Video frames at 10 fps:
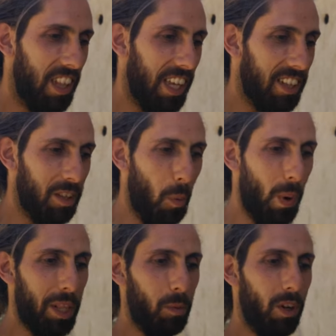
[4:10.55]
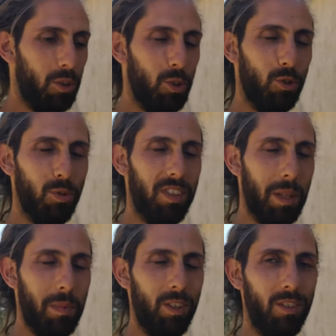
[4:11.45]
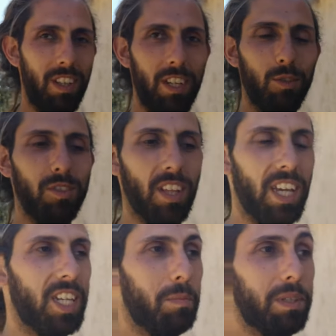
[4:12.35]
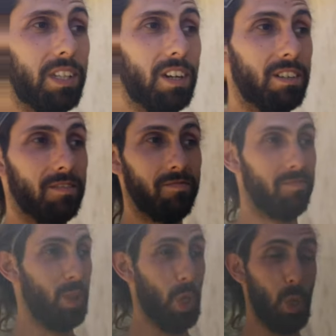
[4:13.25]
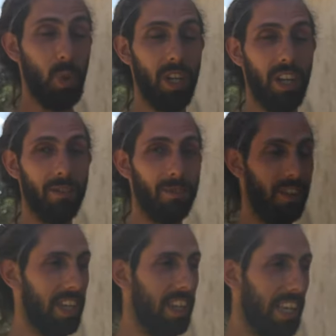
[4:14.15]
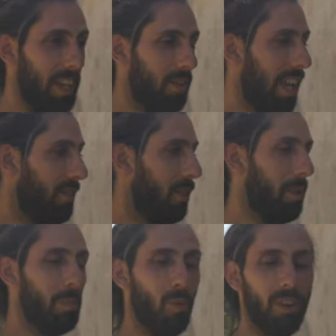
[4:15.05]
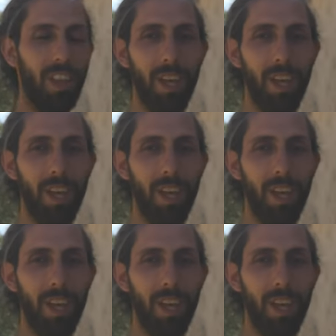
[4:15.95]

like the way that we are used to see them in a society, but they are good enough and they give every bit more